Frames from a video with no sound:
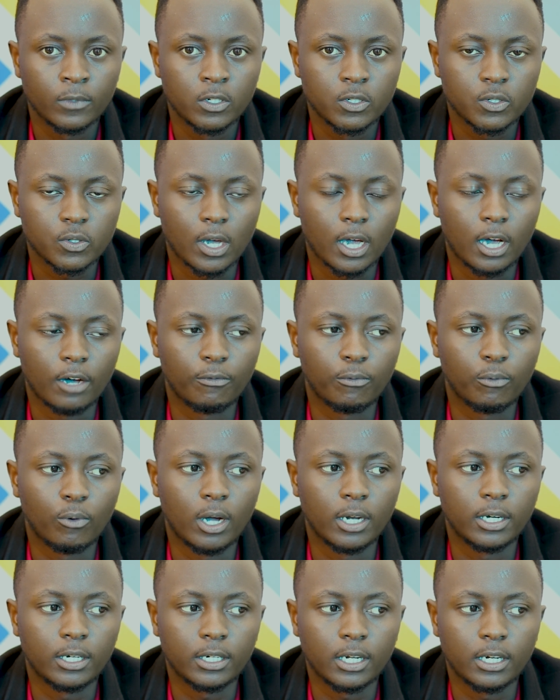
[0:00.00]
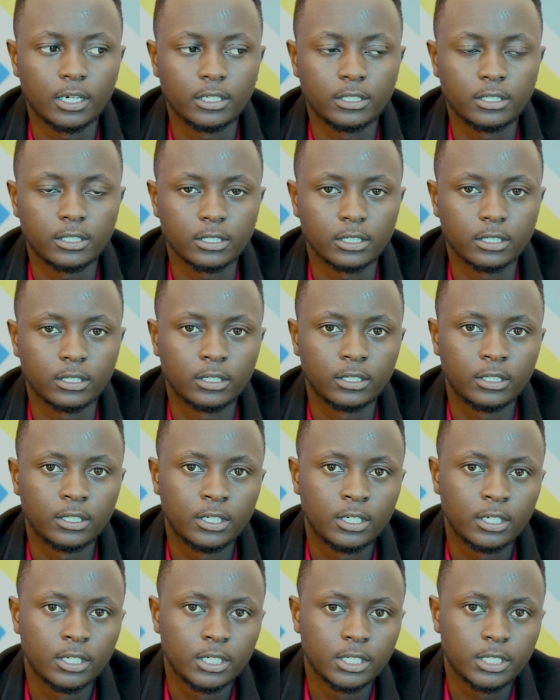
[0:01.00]
So I have one running trade,
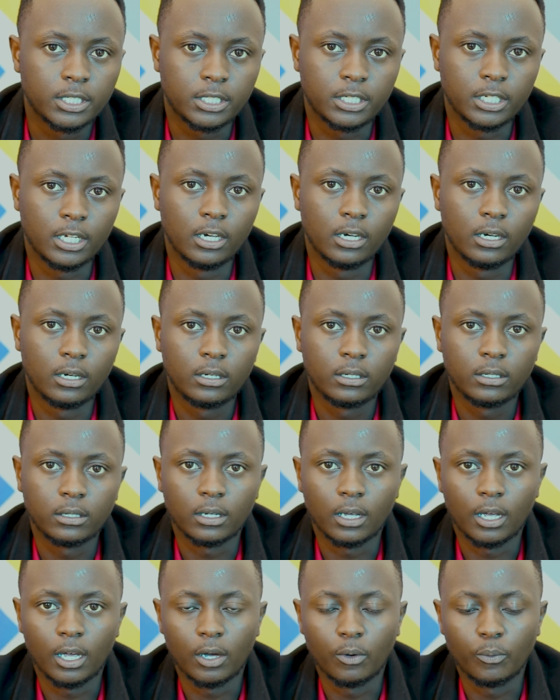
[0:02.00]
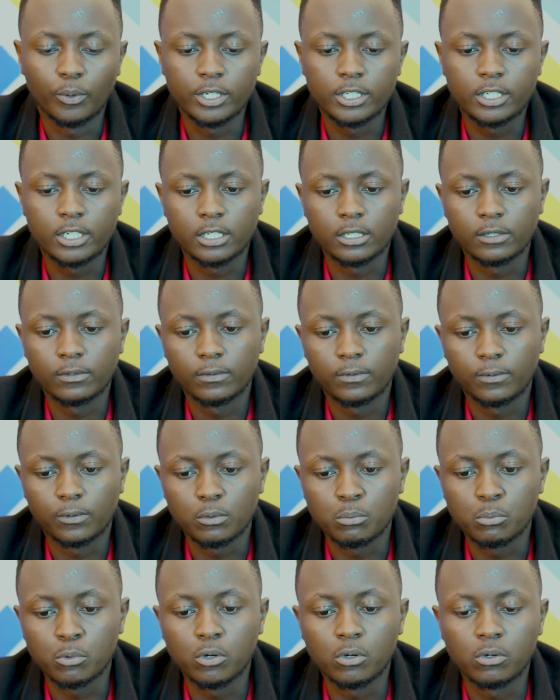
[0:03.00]
still waiting
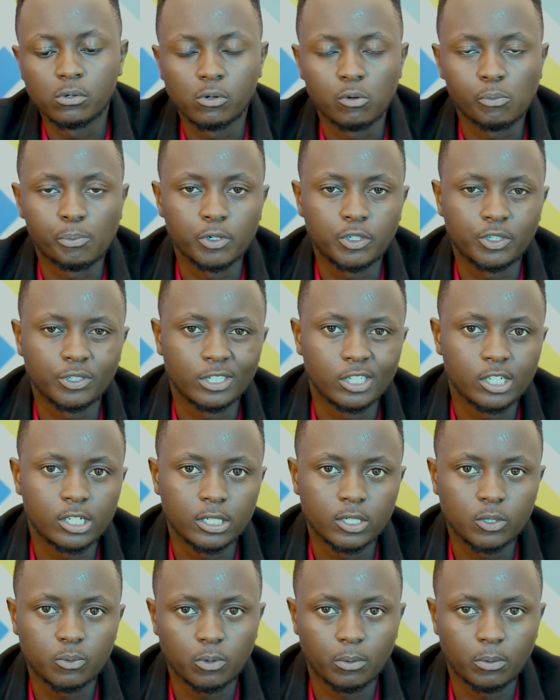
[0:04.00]
for more opportunities.